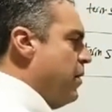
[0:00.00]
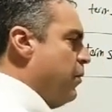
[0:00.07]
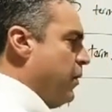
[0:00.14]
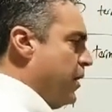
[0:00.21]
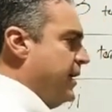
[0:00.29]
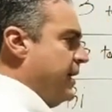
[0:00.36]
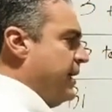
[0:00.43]
going
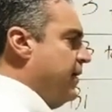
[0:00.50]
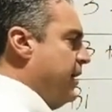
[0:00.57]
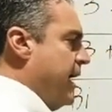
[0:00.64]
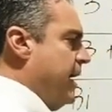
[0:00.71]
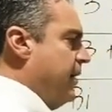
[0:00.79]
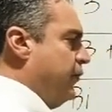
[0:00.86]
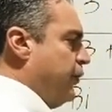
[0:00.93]
to get an
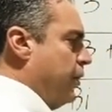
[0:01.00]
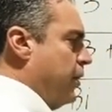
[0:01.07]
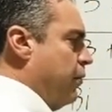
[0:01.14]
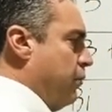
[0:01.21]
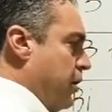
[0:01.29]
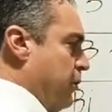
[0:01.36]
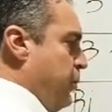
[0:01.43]
answer. And we're
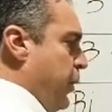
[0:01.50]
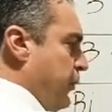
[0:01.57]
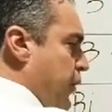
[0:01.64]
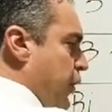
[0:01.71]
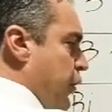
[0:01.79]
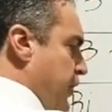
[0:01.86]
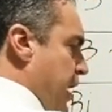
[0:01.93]
going to put
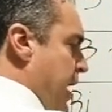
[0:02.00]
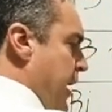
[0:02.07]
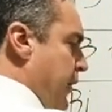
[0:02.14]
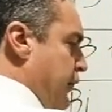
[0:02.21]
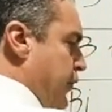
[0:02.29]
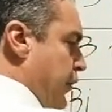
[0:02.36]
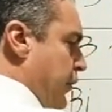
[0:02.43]
those
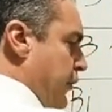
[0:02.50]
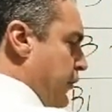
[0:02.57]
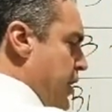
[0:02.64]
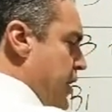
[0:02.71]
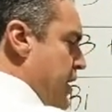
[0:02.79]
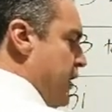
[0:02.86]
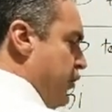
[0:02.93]
answers
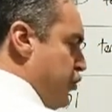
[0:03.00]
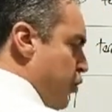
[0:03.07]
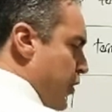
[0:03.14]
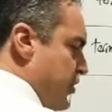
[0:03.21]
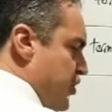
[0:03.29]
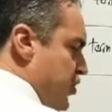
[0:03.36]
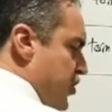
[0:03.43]
into a
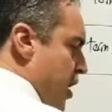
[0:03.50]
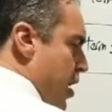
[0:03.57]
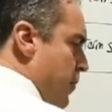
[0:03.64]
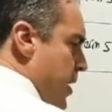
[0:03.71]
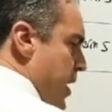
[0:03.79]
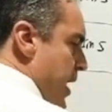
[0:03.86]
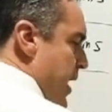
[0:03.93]

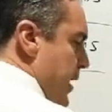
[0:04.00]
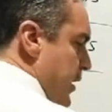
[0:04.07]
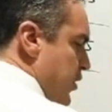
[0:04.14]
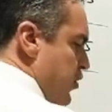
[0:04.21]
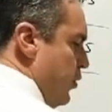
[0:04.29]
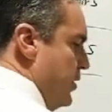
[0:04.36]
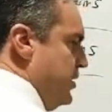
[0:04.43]
sum and into
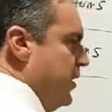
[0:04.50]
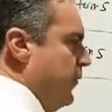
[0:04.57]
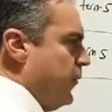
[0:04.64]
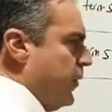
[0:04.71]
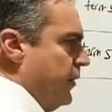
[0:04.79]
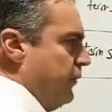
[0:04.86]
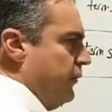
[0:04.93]
a
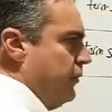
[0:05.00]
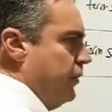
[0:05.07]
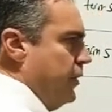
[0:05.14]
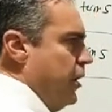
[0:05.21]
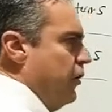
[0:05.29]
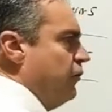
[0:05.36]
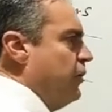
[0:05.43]
difference.
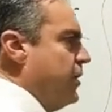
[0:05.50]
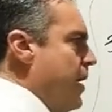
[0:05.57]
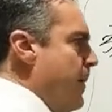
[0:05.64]
So we come